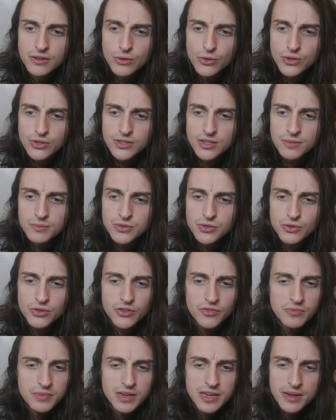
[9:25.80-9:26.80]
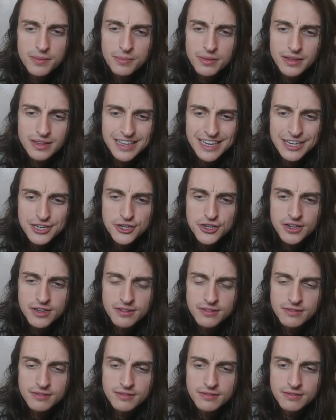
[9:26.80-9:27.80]
or some sort of
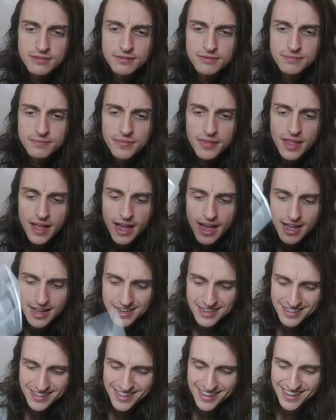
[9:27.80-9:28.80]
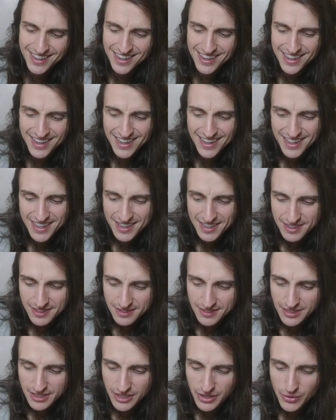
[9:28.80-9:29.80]
manipulation. And,
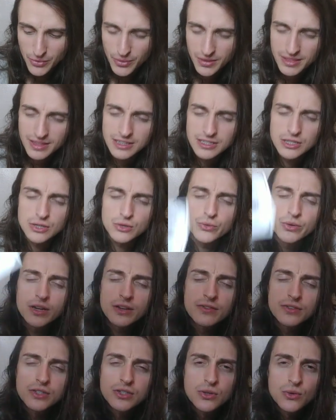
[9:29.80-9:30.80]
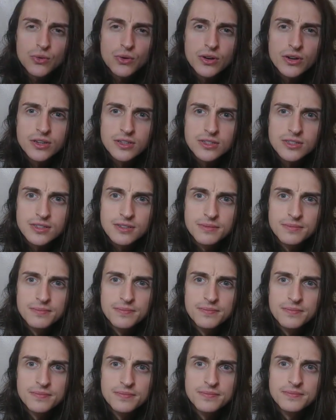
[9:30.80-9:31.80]
you know, with this Three of Swords,
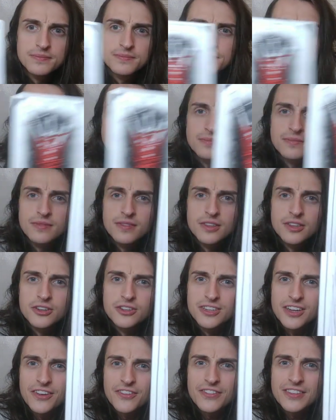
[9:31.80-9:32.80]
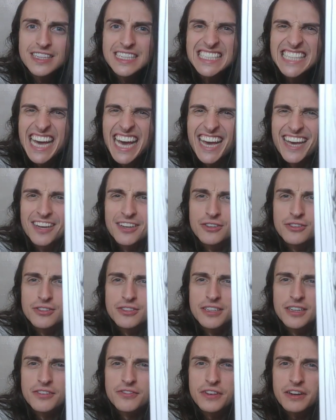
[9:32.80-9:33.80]
you're definitely
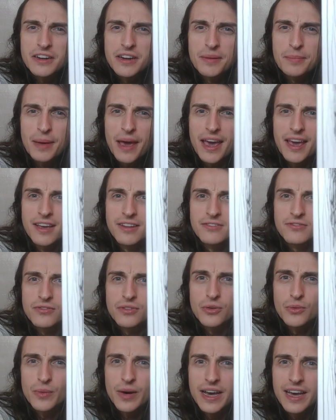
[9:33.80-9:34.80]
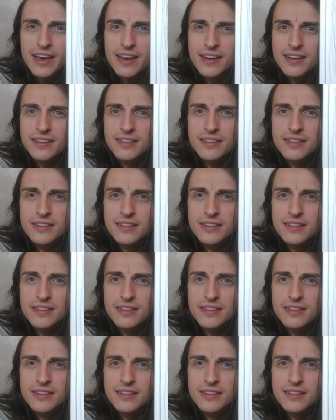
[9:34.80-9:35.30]
tangled in a very painful way.